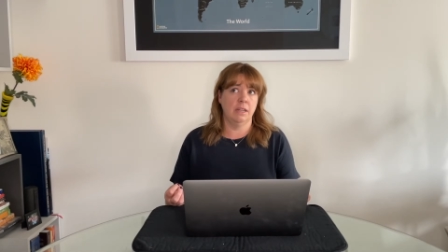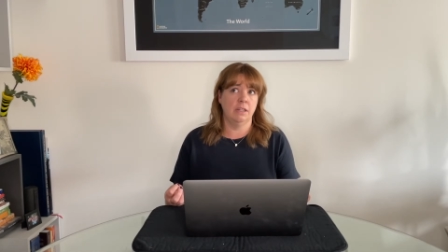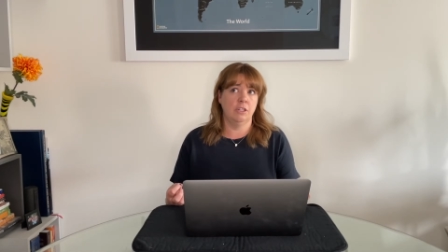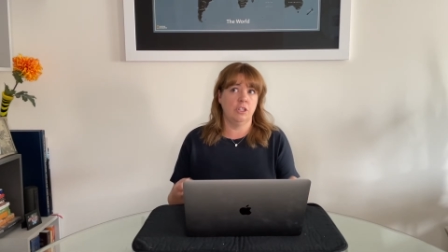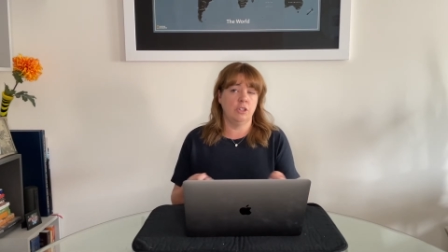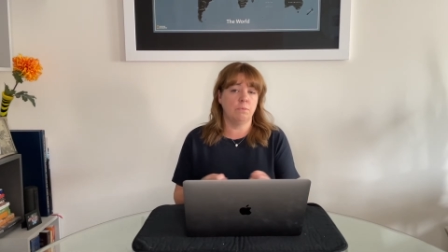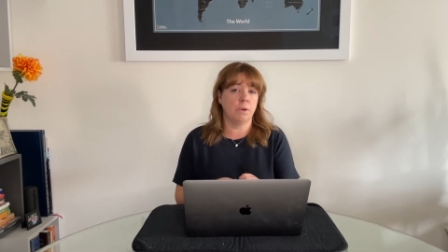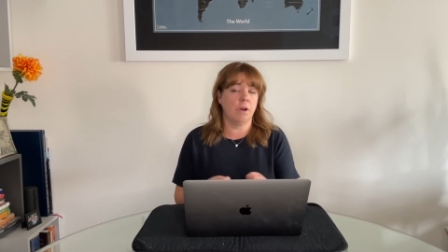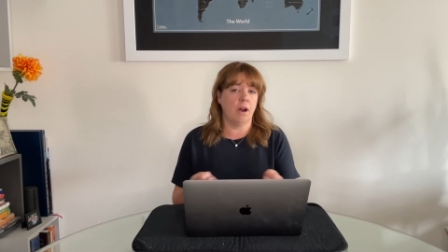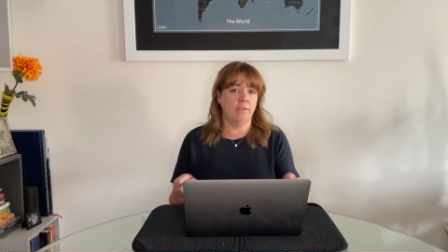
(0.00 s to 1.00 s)

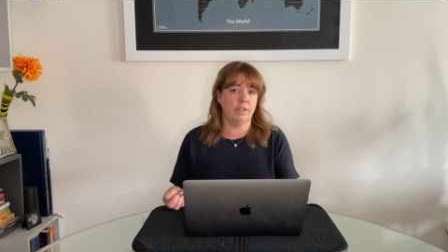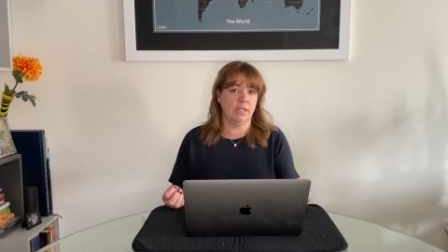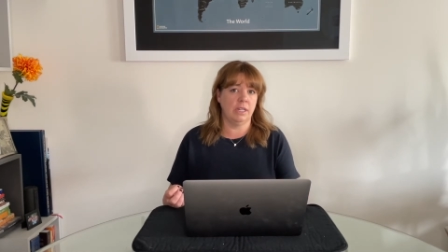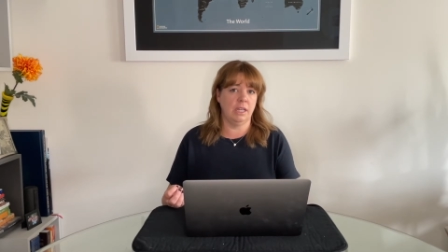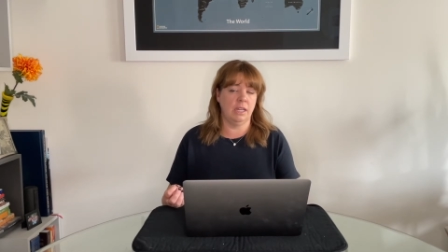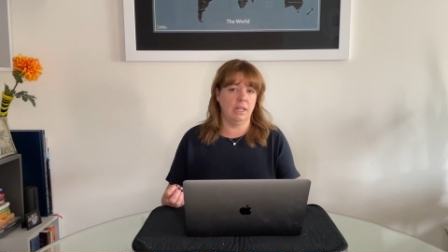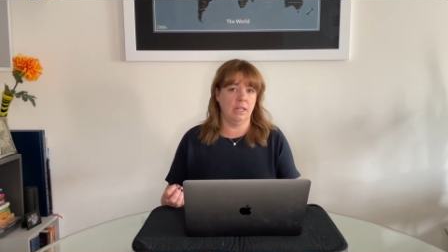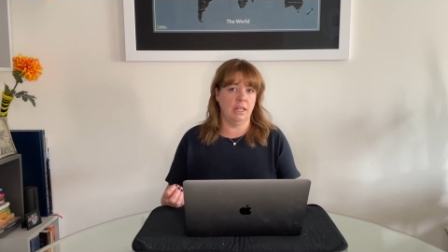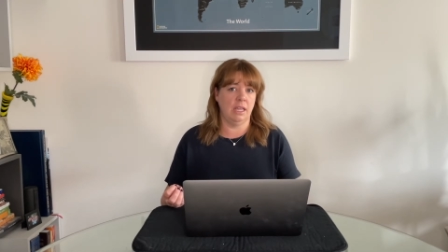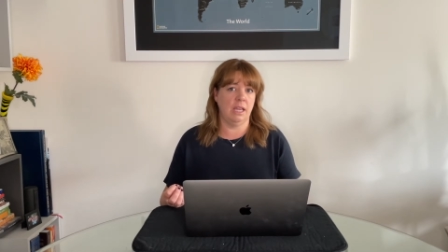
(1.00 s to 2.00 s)
Super often
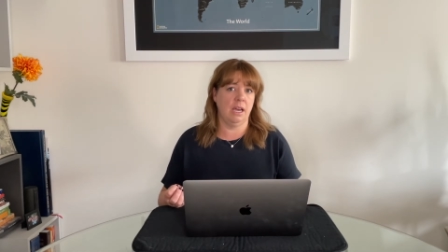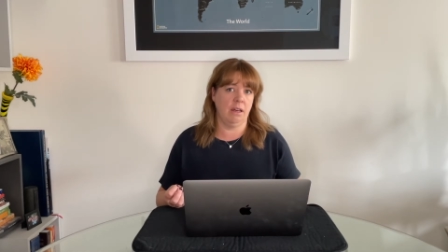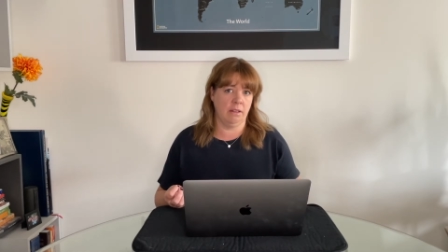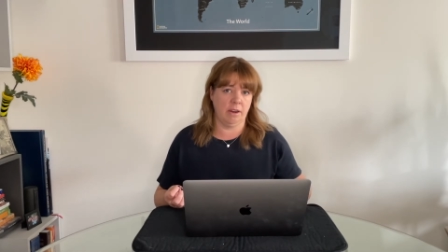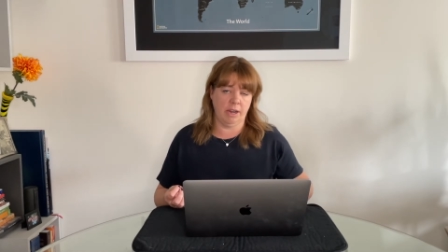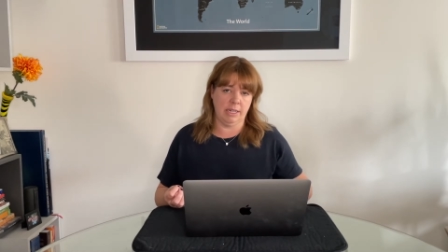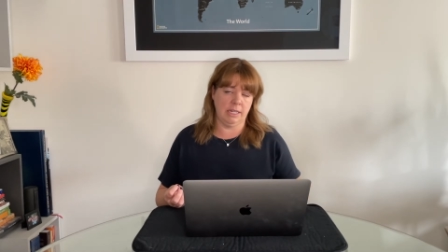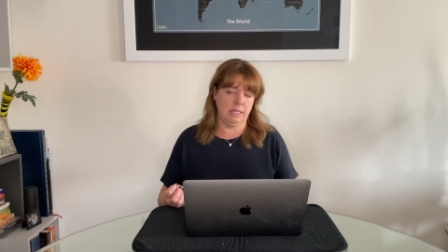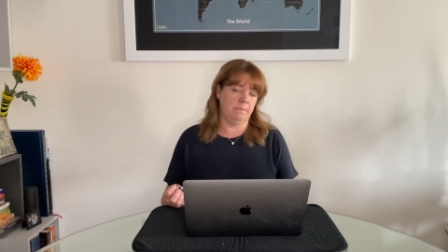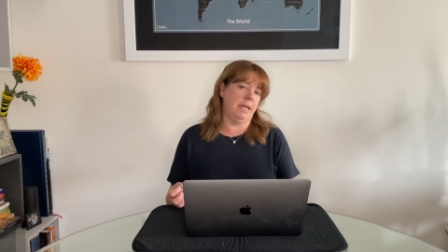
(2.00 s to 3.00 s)
in the healthcare
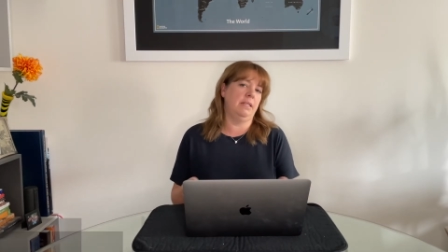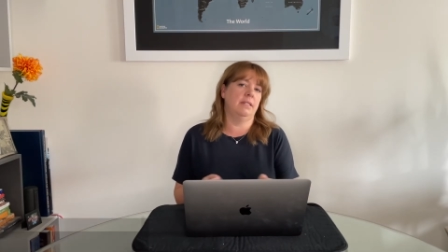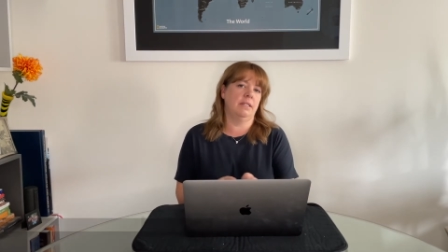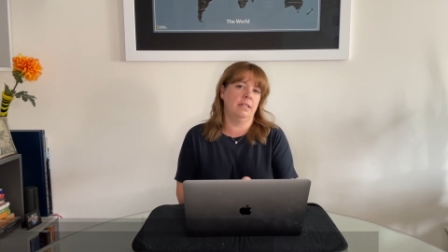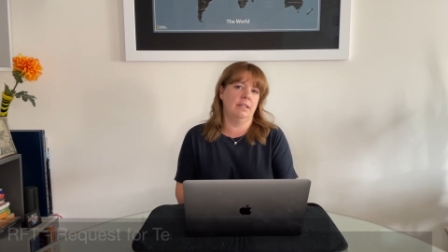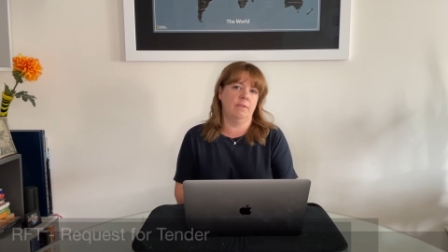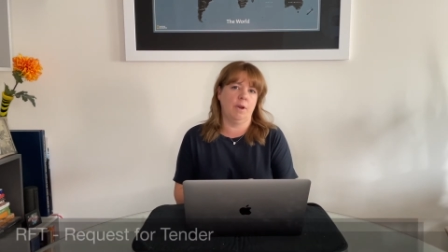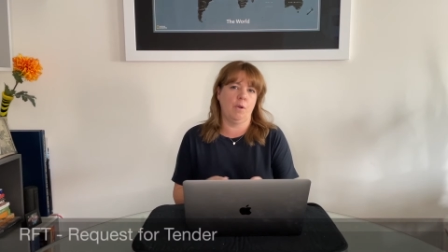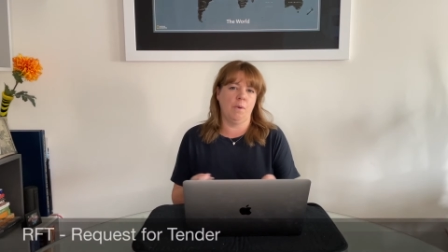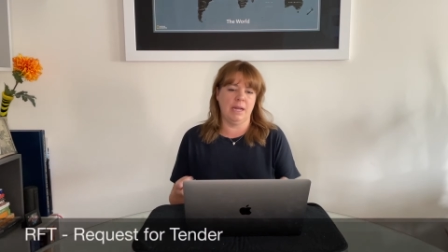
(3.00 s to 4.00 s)
IT space, this is a
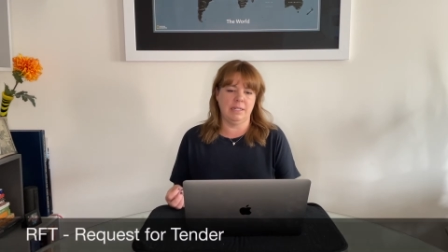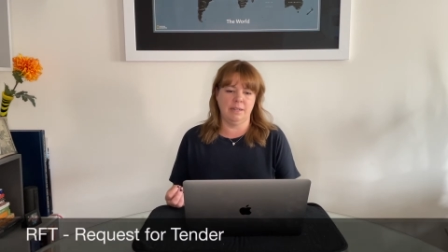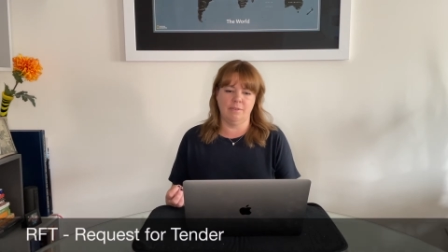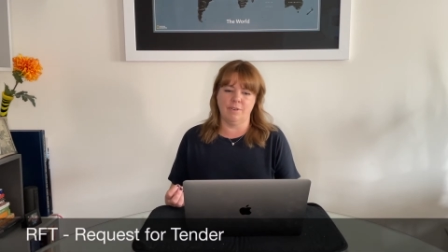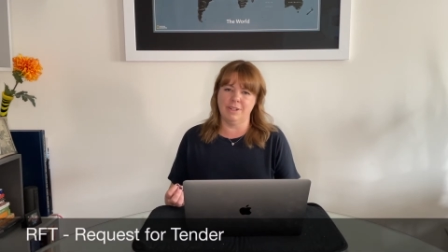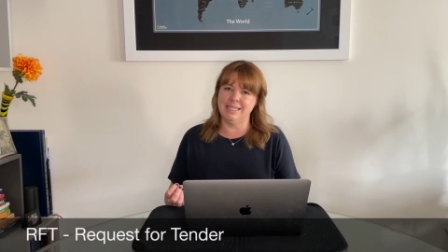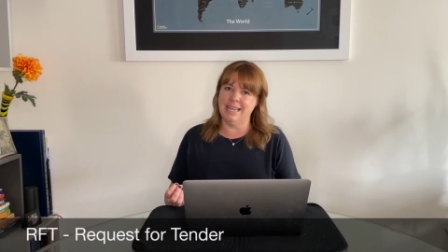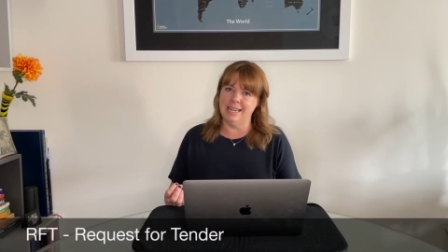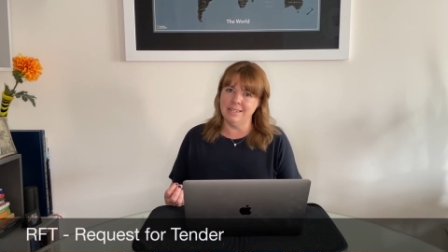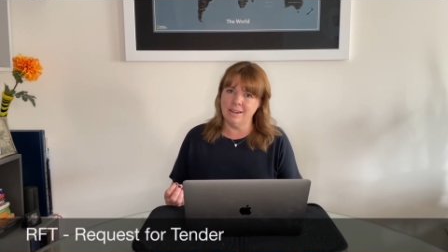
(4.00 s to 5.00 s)
request for
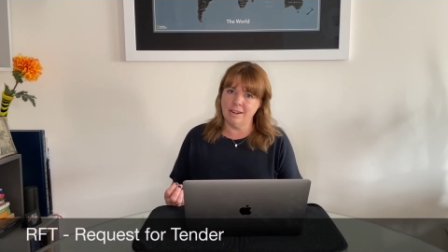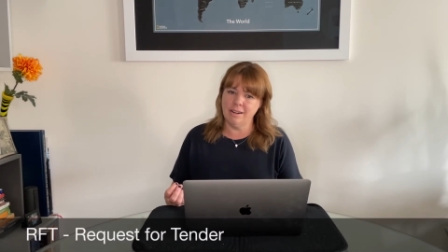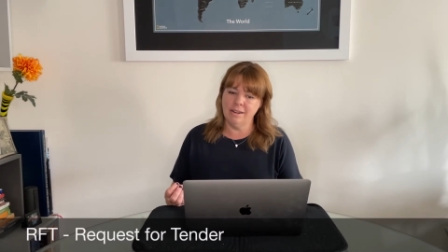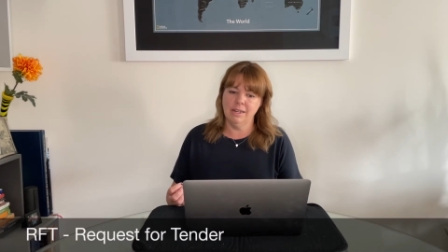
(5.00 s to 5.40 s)
tender.